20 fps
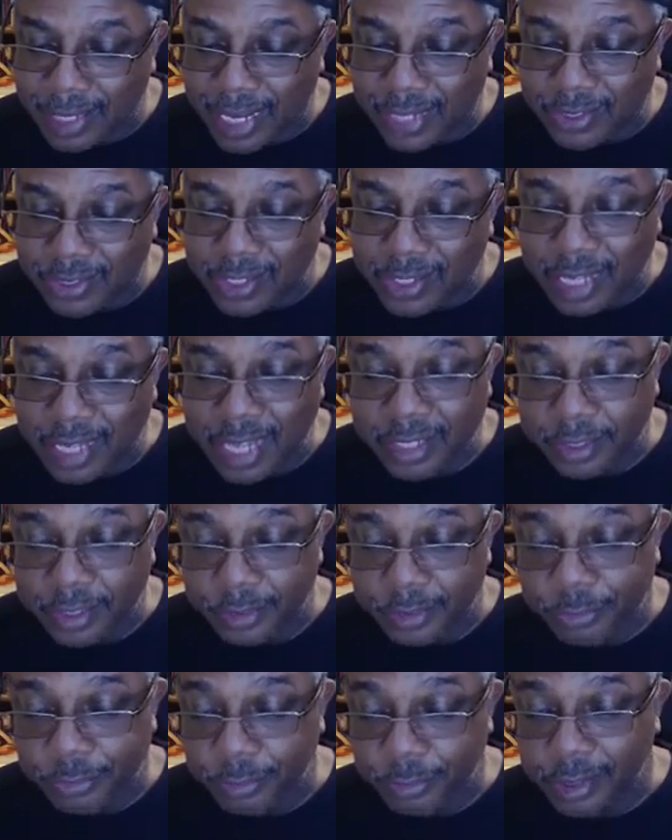"I think I need
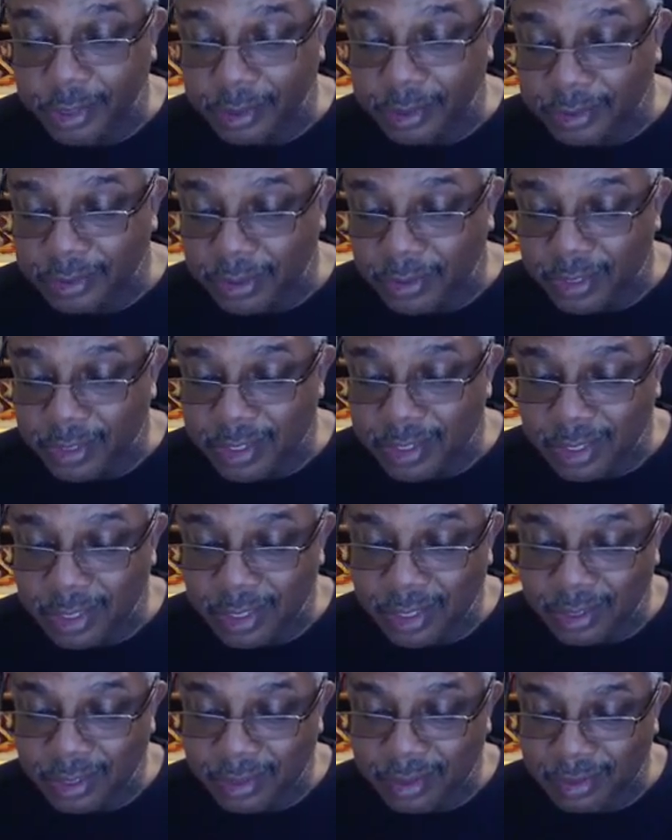a drink," Tony
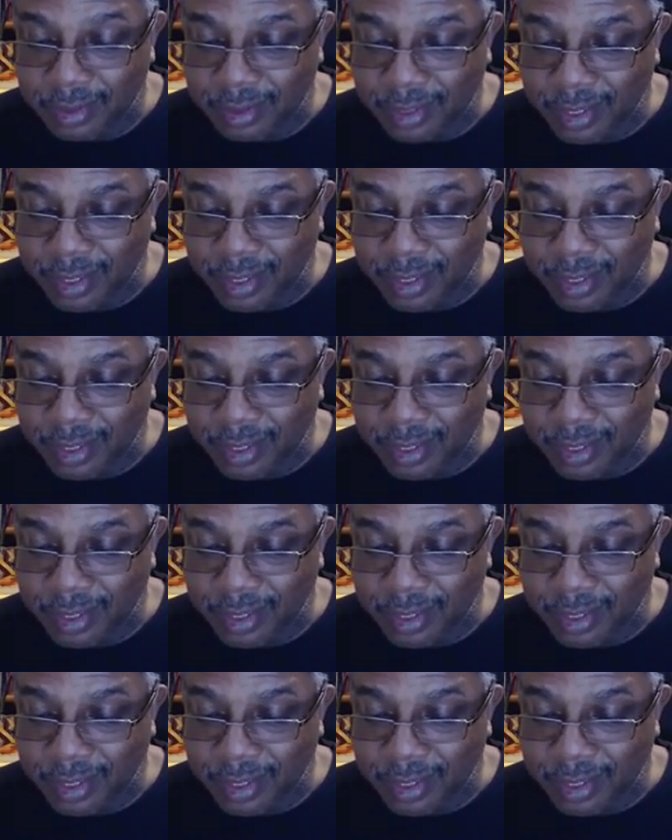said.